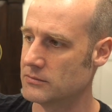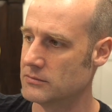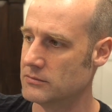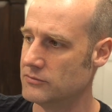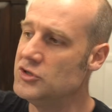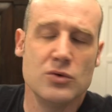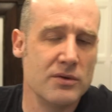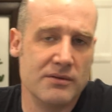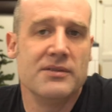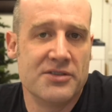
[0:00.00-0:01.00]

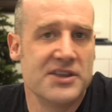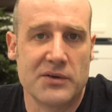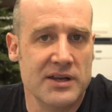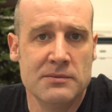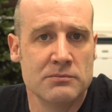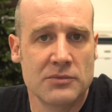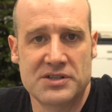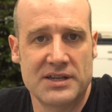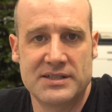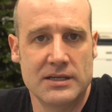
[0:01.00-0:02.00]
knew in theory, because
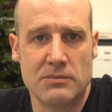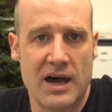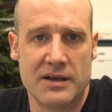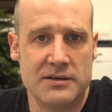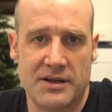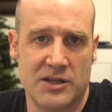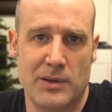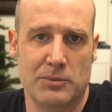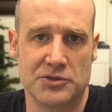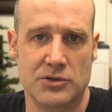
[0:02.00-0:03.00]
I'd seen Martin and other
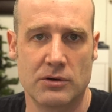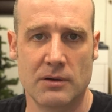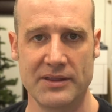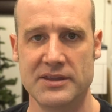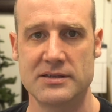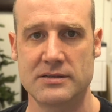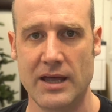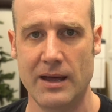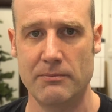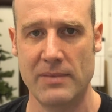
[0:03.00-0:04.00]
people talk about this
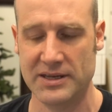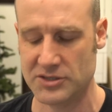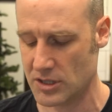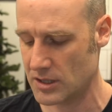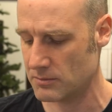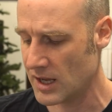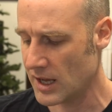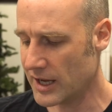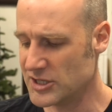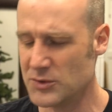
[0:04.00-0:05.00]
at Mass Jam,
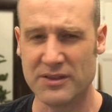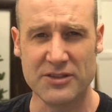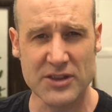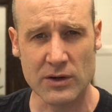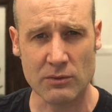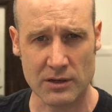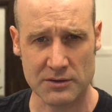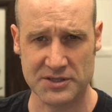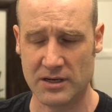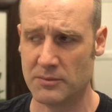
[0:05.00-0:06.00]
I knew in theory what it
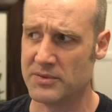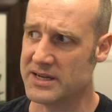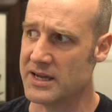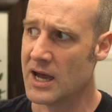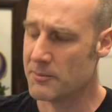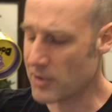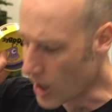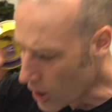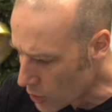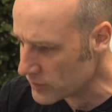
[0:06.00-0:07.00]
was going to be, but
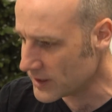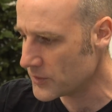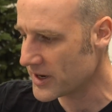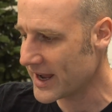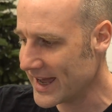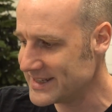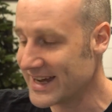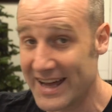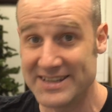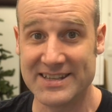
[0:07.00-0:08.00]
only when I had to
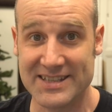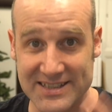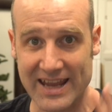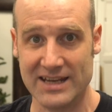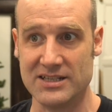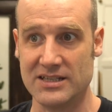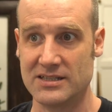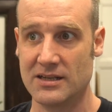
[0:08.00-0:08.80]
understand it